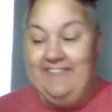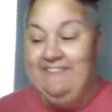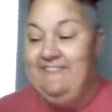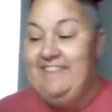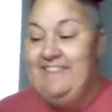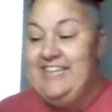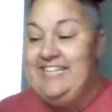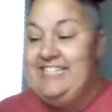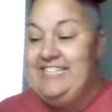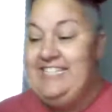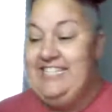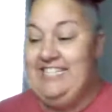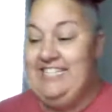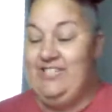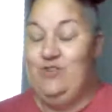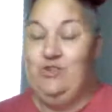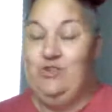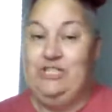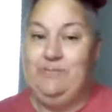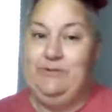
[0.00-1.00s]
This is
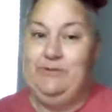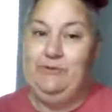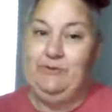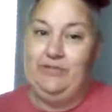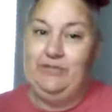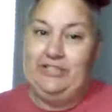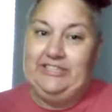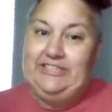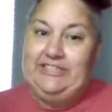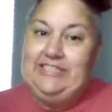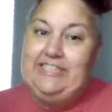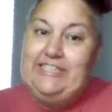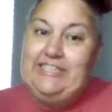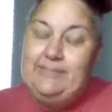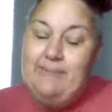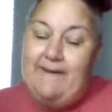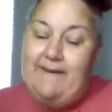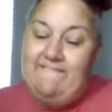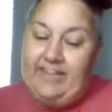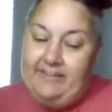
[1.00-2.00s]
going to be real good. This is
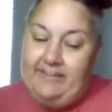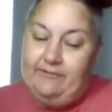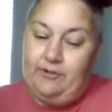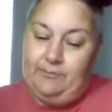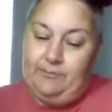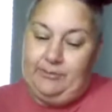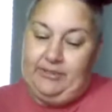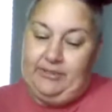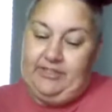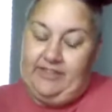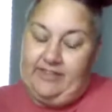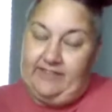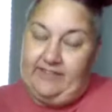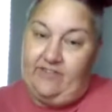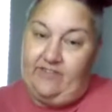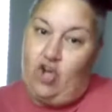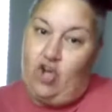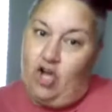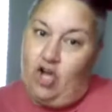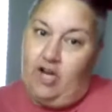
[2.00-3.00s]
my favorite book out of
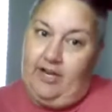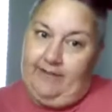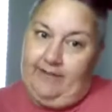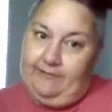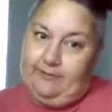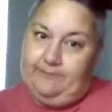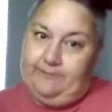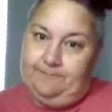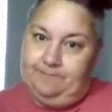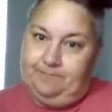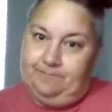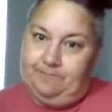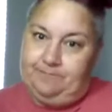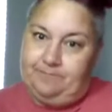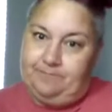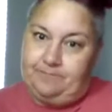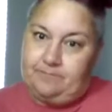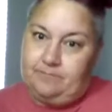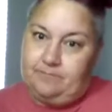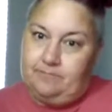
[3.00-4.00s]
all of them
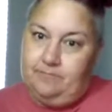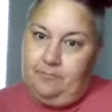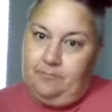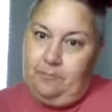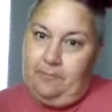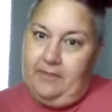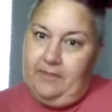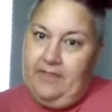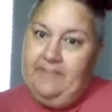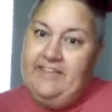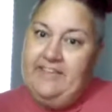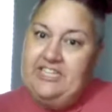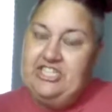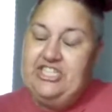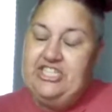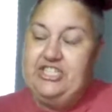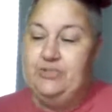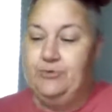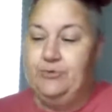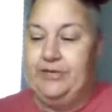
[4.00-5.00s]
that
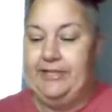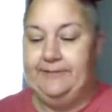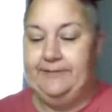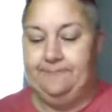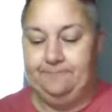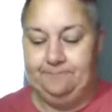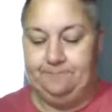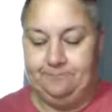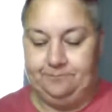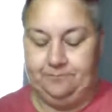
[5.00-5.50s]
she's written.